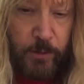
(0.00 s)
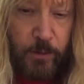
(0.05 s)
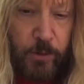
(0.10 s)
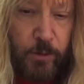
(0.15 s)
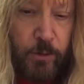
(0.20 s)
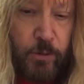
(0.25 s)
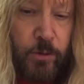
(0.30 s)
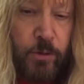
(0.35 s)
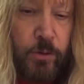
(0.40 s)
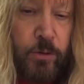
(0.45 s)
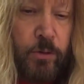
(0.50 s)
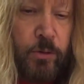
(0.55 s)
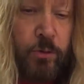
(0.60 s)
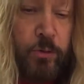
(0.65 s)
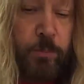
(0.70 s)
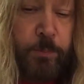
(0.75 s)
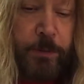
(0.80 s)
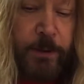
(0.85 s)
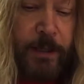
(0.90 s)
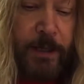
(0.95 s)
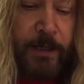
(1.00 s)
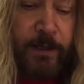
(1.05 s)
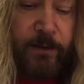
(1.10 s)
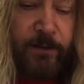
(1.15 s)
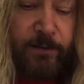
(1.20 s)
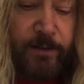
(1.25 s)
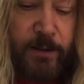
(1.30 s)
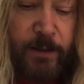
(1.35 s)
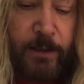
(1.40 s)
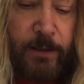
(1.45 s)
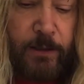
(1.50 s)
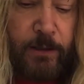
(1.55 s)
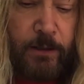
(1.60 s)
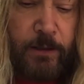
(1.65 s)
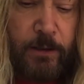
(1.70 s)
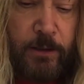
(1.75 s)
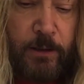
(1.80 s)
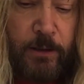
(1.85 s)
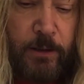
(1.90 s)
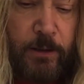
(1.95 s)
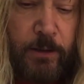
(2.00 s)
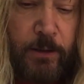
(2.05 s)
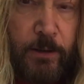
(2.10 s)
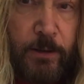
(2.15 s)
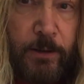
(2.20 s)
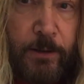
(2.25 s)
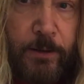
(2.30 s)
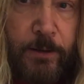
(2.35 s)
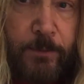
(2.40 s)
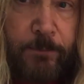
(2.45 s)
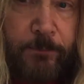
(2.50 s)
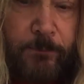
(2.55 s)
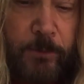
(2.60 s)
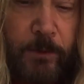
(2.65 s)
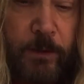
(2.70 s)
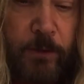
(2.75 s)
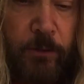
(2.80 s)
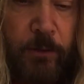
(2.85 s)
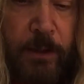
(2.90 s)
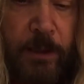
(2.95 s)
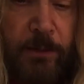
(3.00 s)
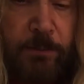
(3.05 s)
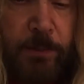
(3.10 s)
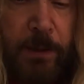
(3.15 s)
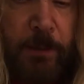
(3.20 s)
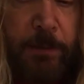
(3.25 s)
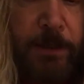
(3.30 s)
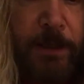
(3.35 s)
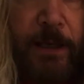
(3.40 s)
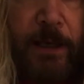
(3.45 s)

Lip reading: Oh, but I can see, you guys probably